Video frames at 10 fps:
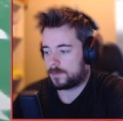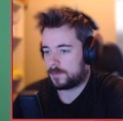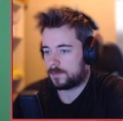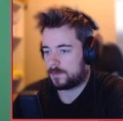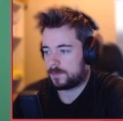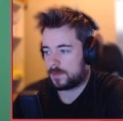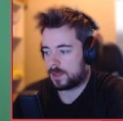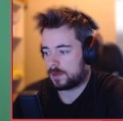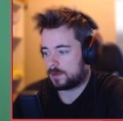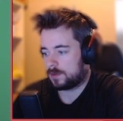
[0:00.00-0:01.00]

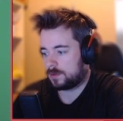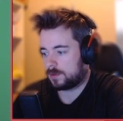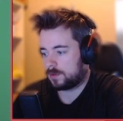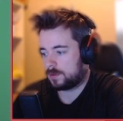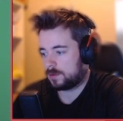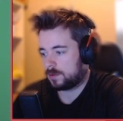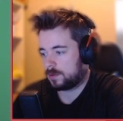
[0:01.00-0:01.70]
(silence)